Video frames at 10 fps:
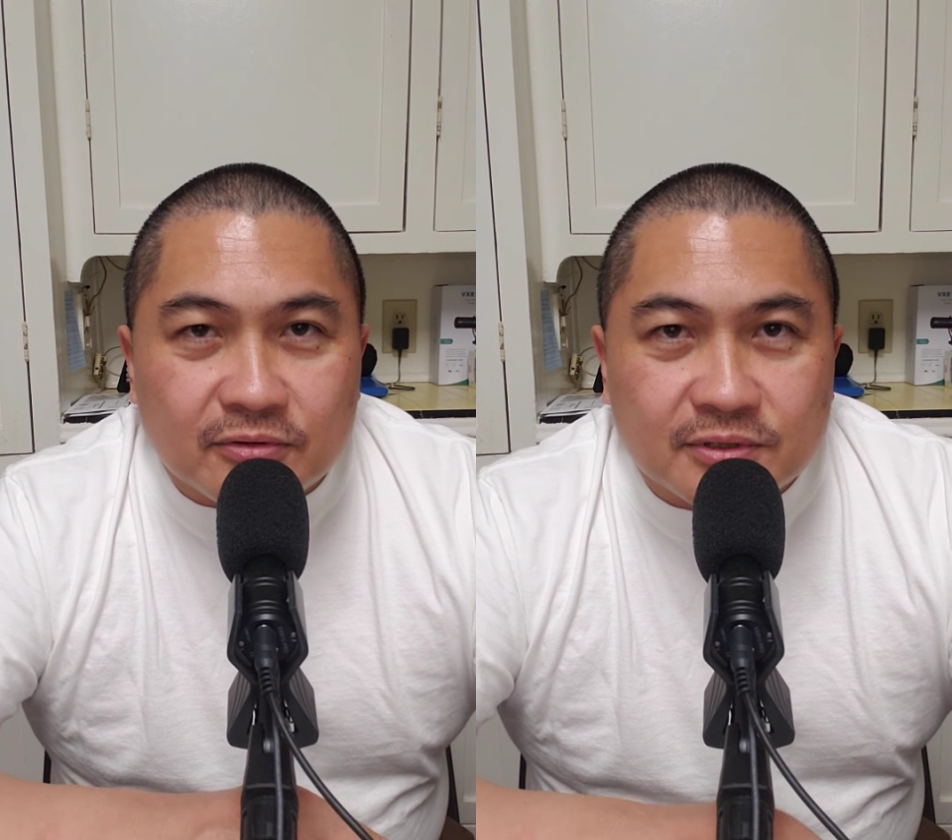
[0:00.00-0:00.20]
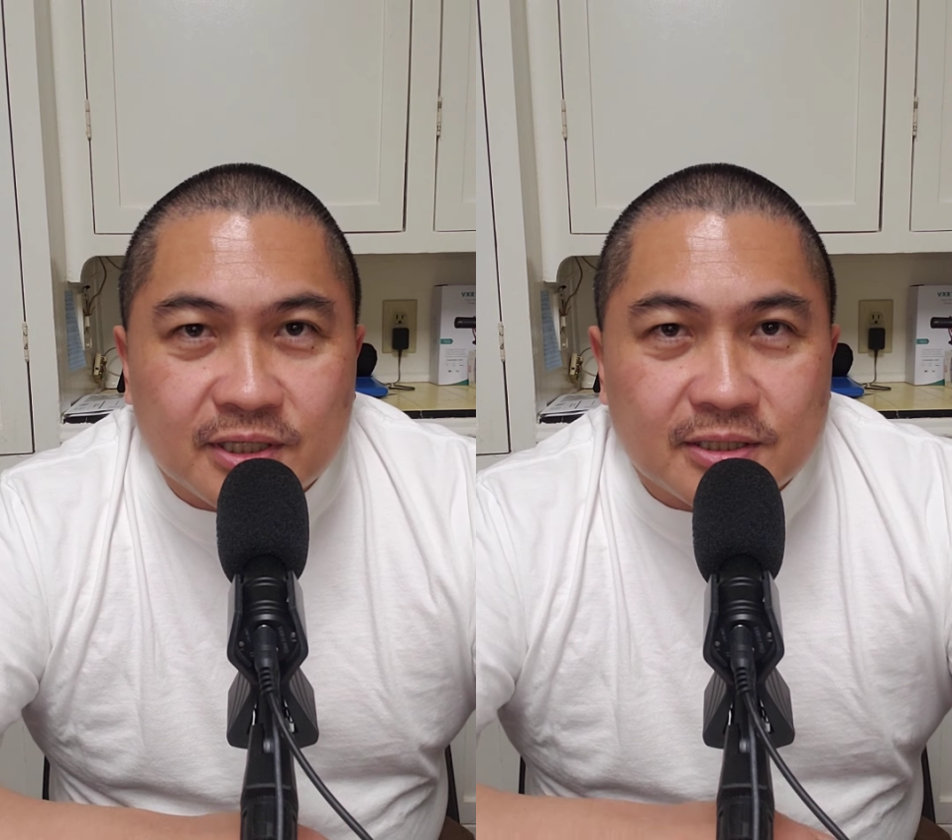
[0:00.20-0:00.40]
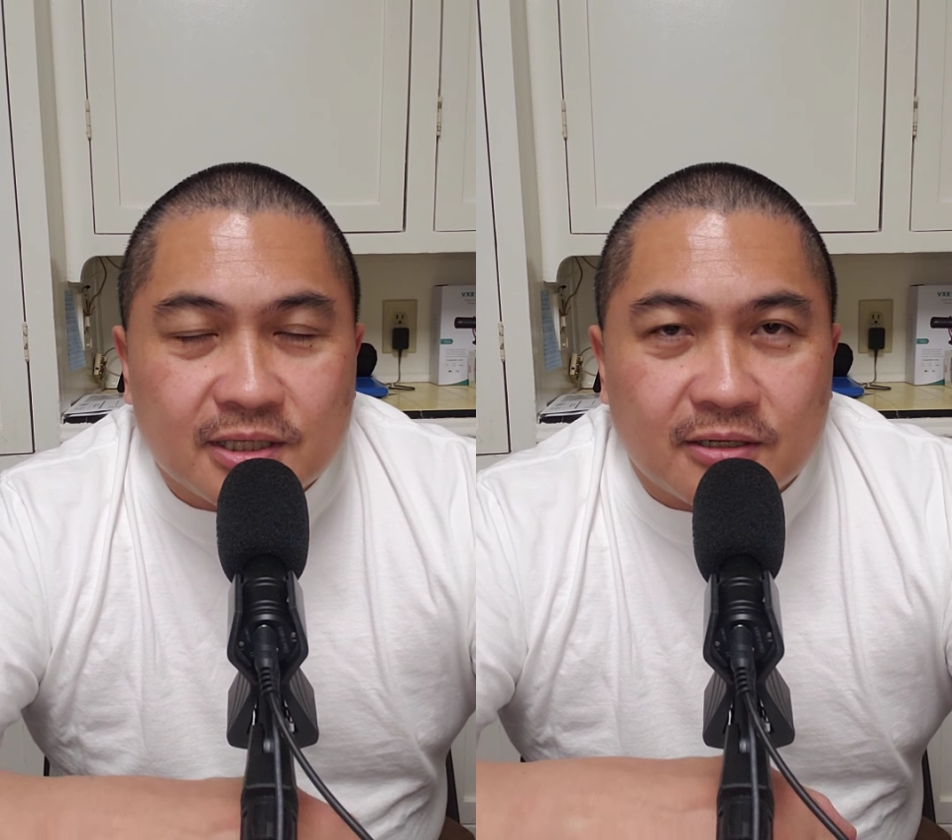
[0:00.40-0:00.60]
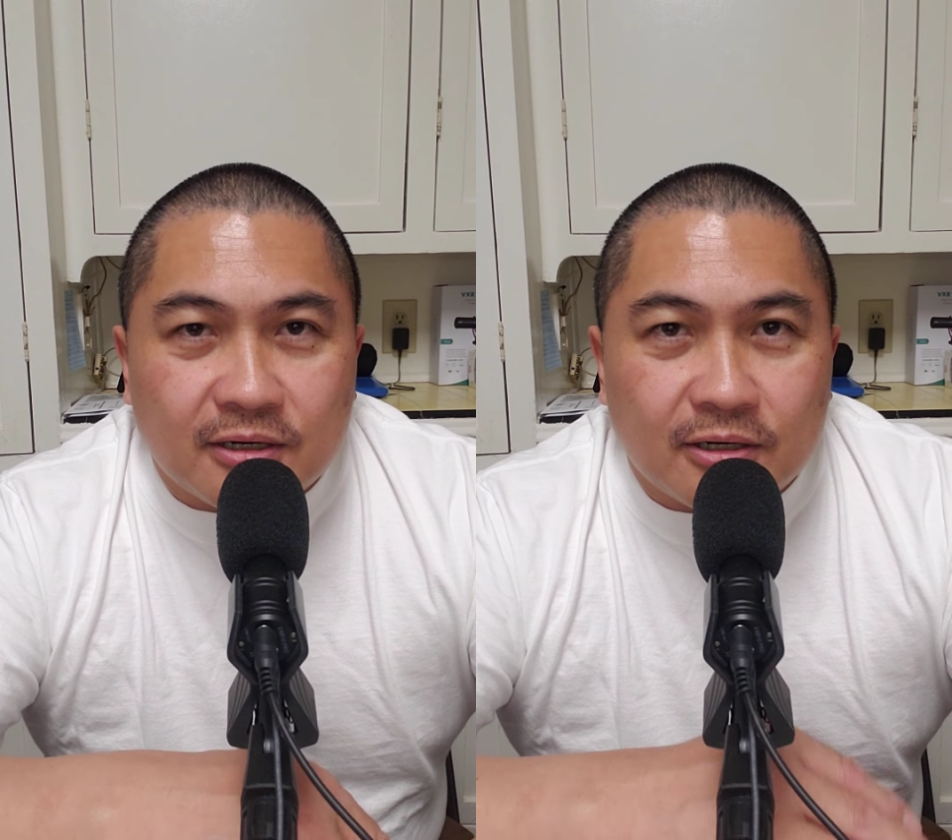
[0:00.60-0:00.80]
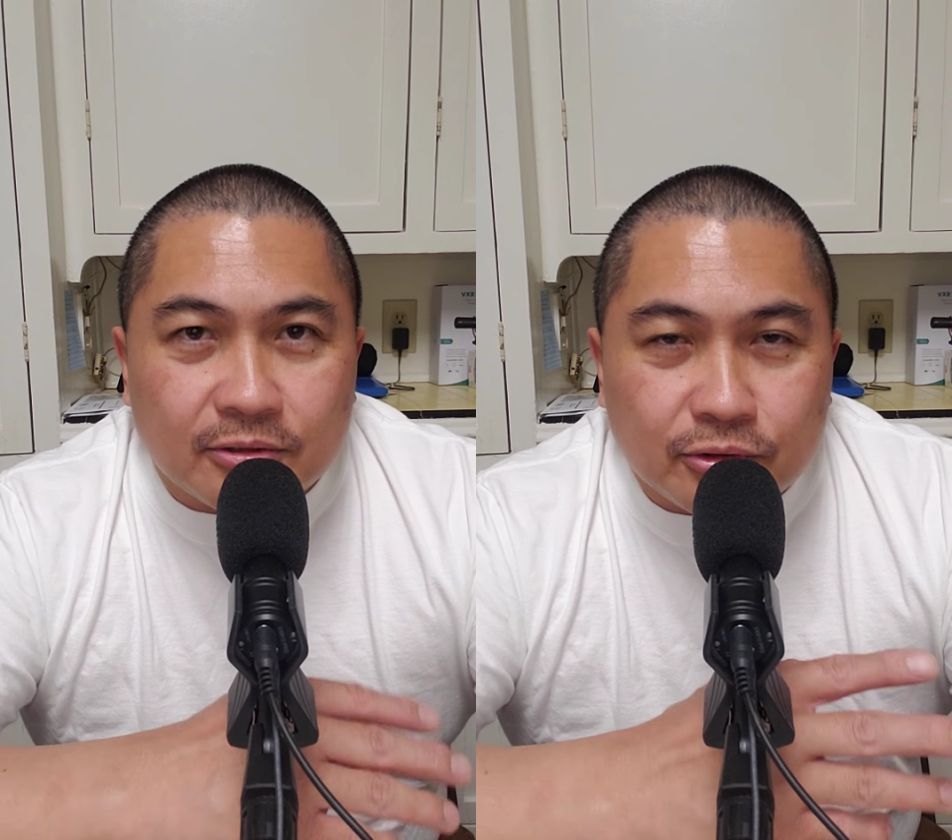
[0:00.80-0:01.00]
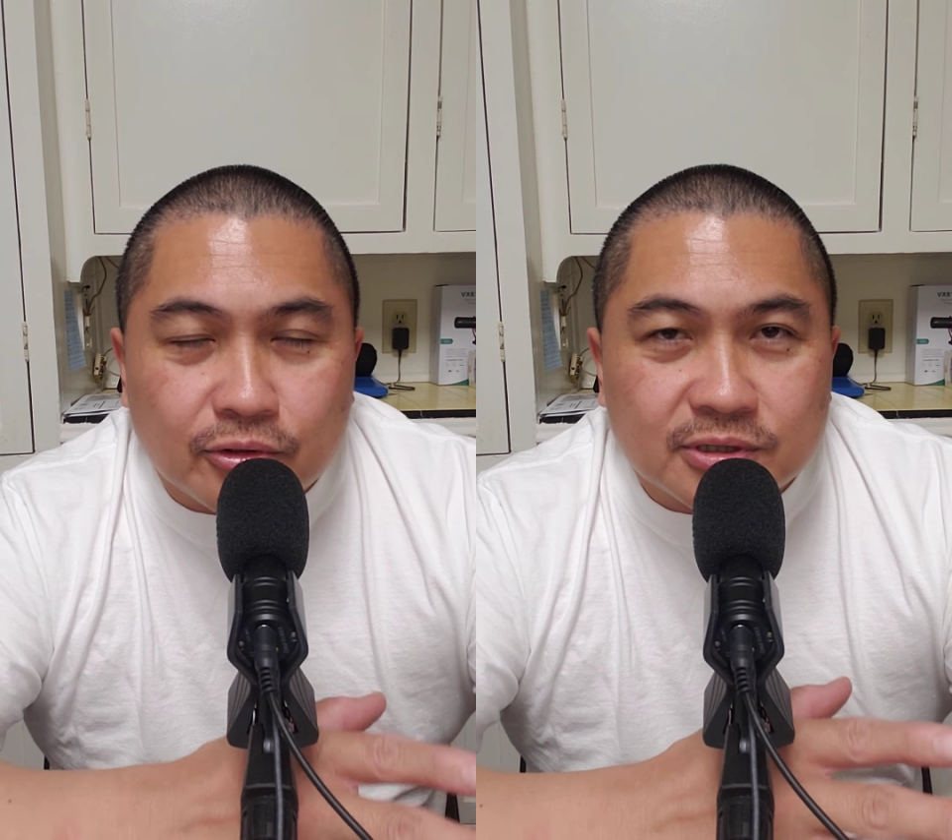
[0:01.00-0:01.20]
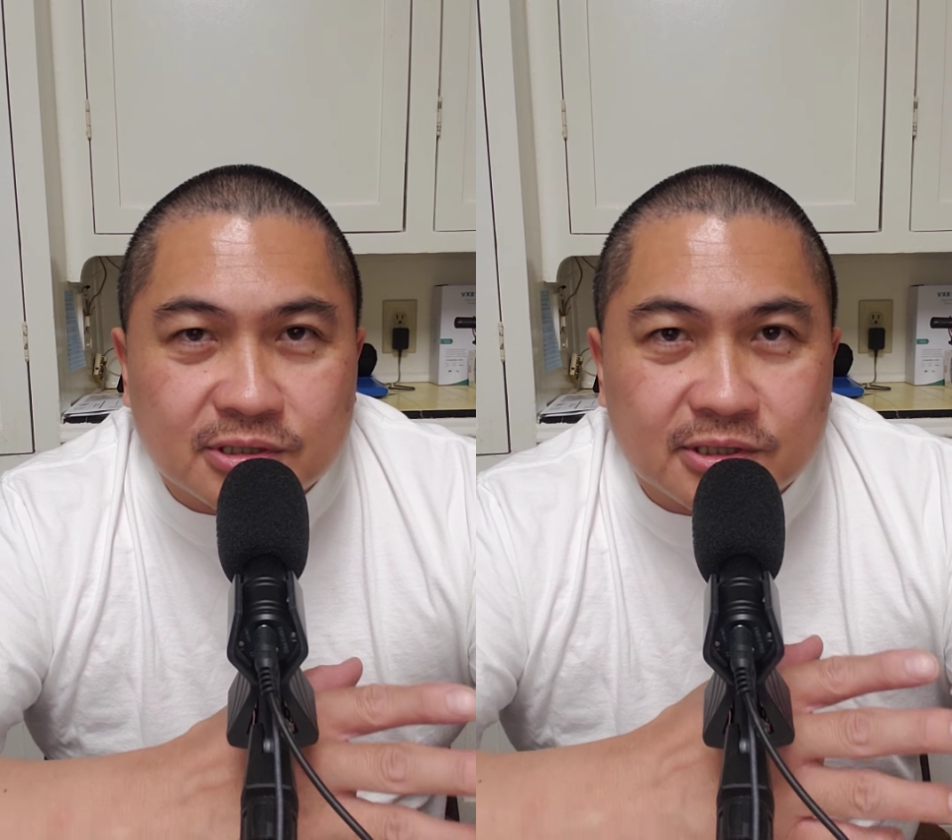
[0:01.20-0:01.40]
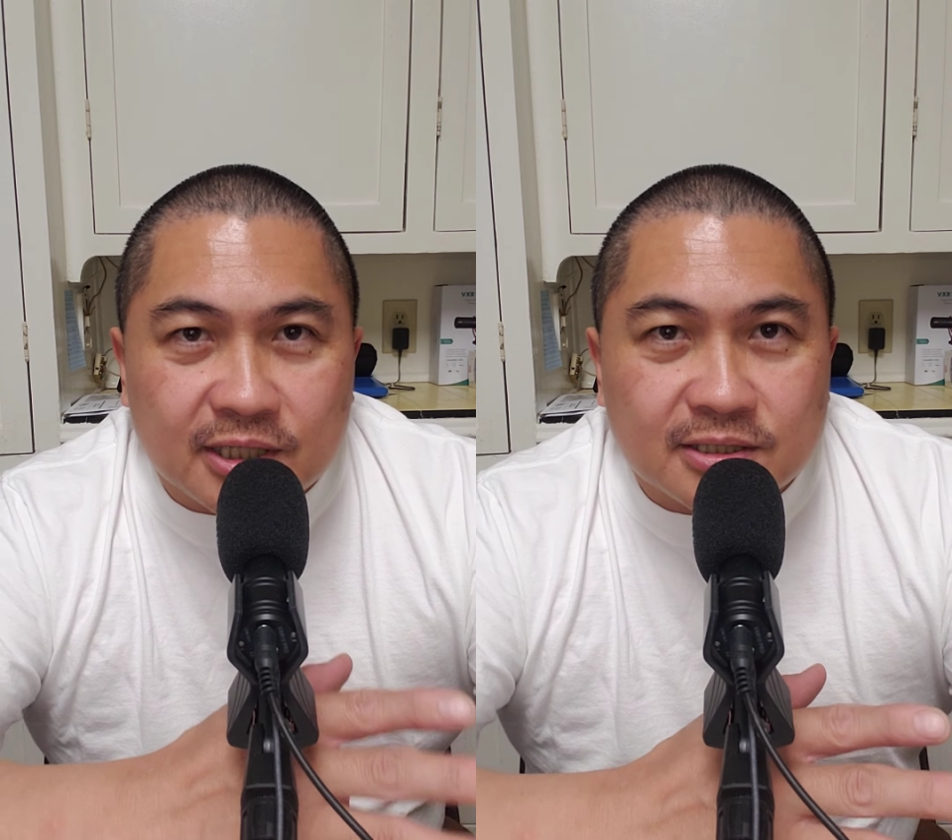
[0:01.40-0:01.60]
tests
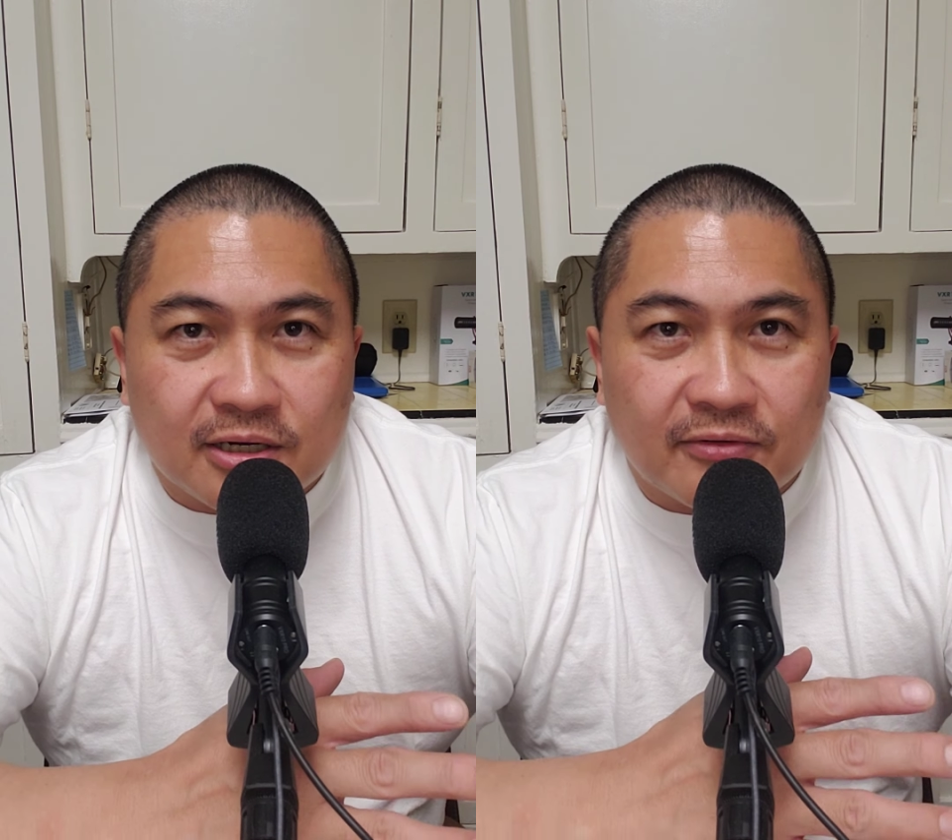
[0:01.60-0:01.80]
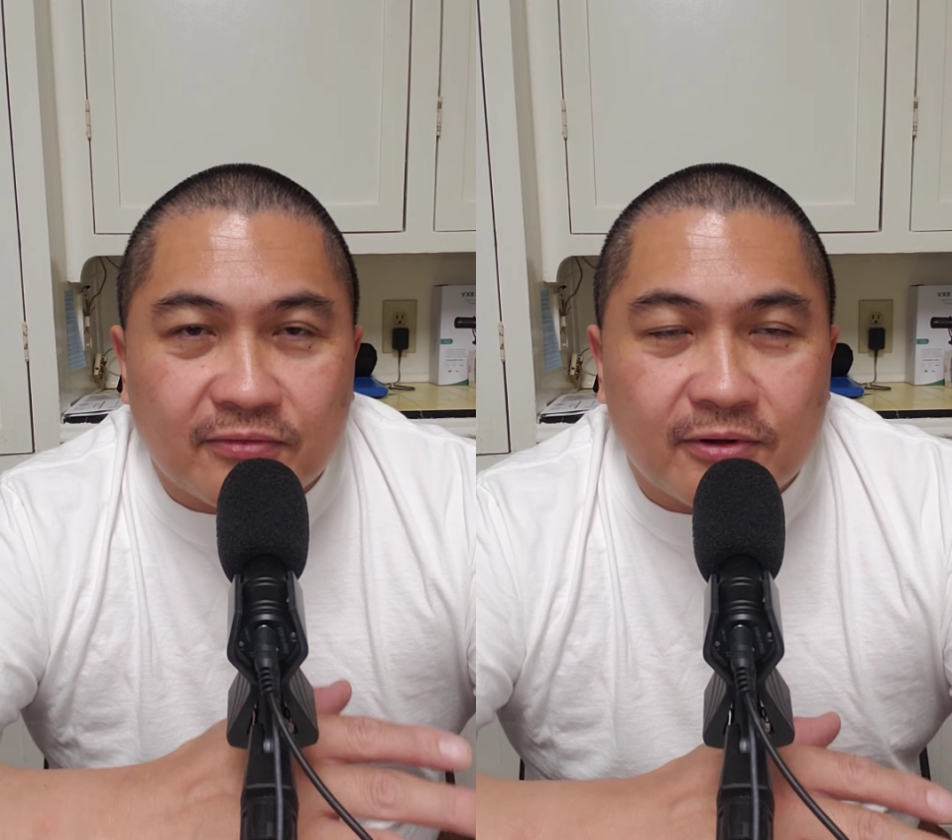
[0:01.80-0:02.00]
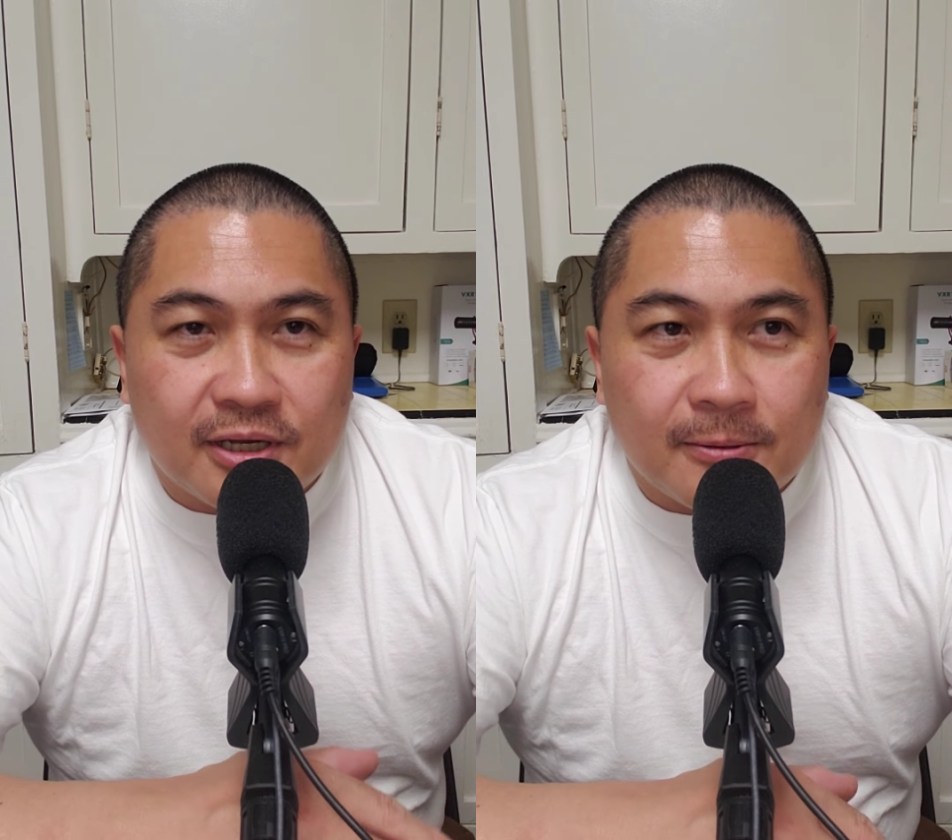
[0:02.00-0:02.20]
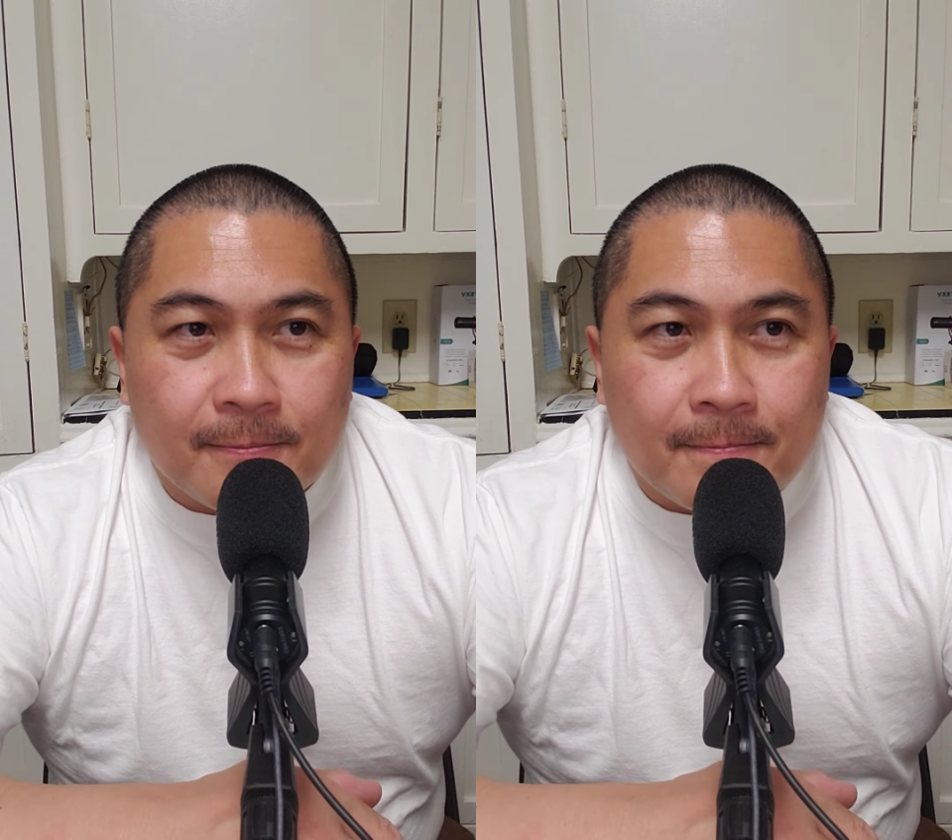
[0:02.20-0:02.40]
are free.